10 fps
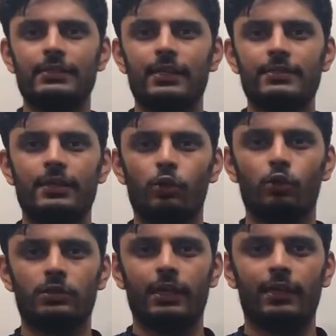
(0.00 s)
sensor
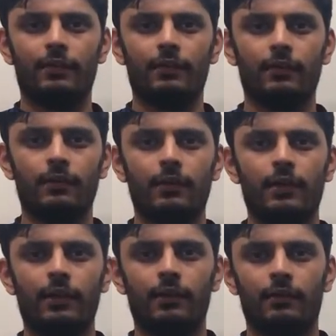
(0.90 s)
looks like.
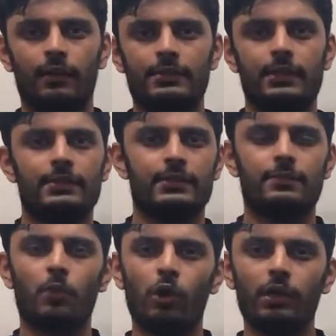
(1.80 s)
It's a
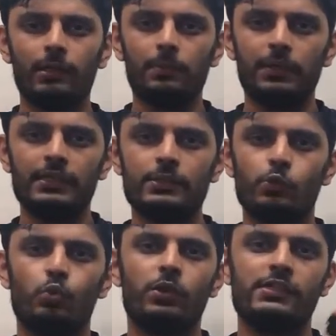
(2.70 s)
small little piece
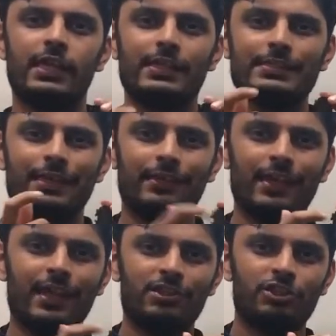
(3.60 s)
which gets
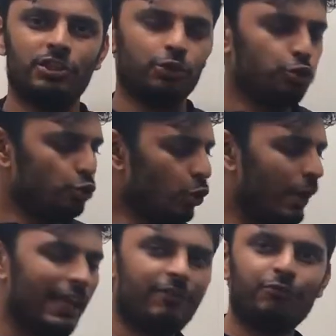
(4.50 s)
attached to your
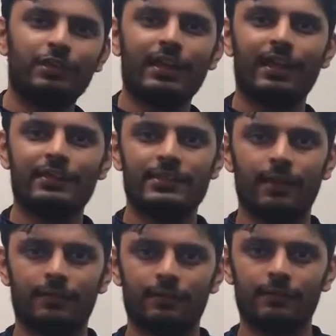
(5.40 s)
left
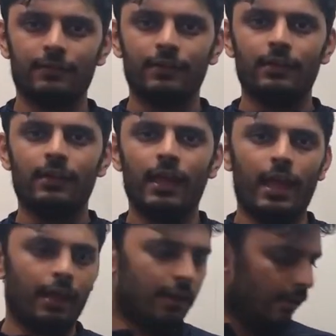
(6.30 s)
crankset,
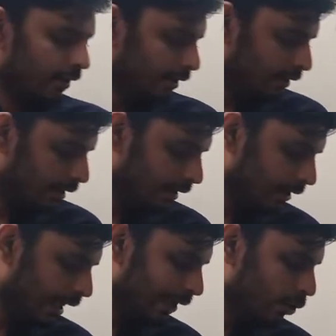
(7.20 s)
and
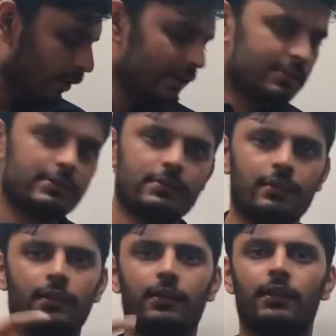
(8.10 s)
it calculates
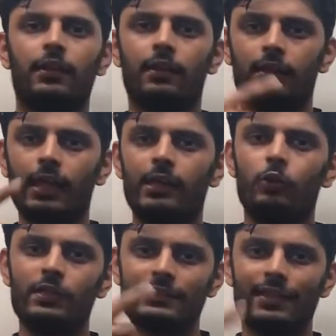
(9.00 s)

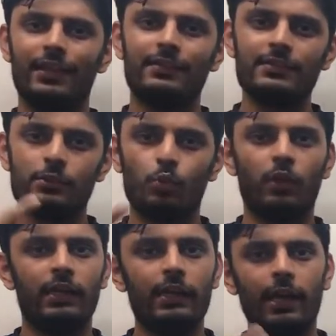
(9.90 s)
cadence
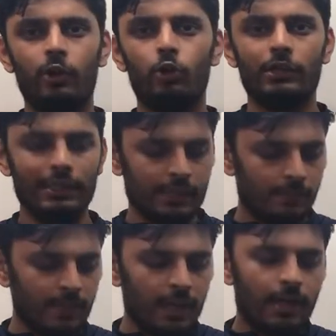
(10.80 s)
very accurately,
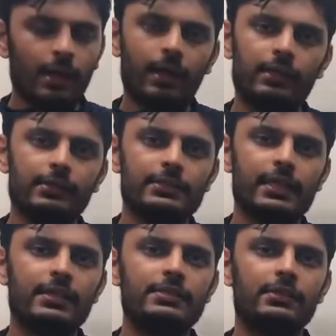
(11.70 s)
and it
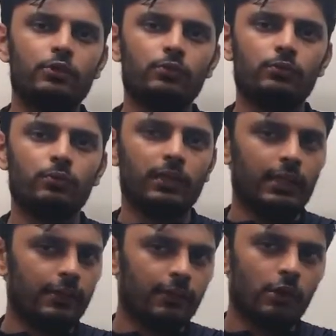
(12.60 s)
sends it to
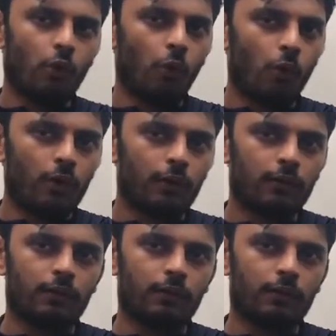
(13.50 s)
either your